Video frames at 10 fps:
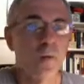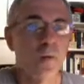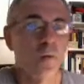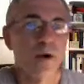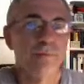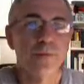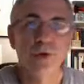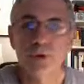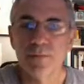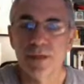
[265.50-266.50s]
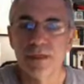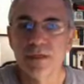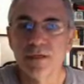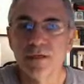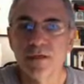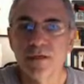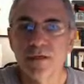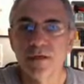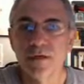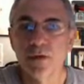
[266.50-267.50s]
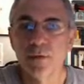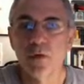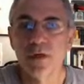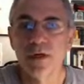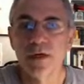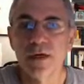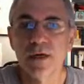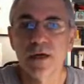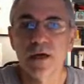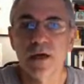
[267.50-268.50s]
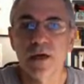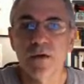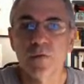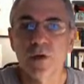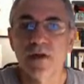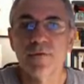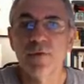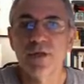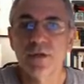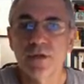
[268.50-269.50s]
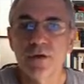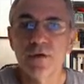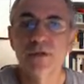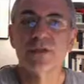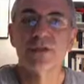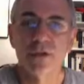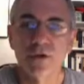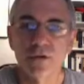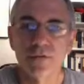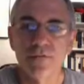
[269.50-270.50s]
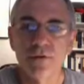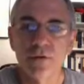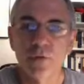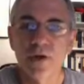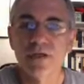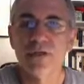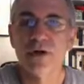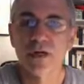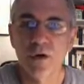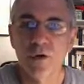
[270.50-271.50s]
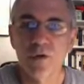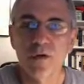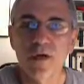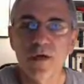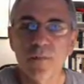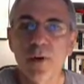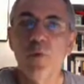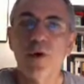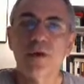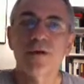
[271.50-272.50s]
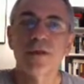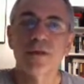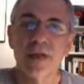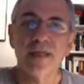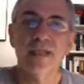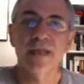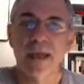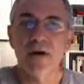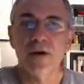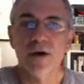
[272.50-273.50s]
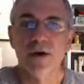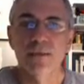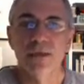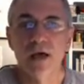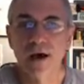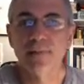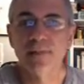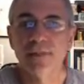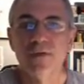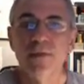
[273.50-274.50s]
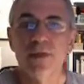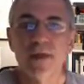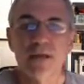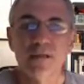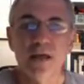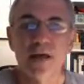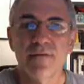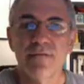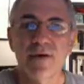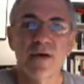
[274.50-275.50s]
what purpose would whatever we do serve? What is our goal? But what are the likely outcomes? I'm assuming that a lot of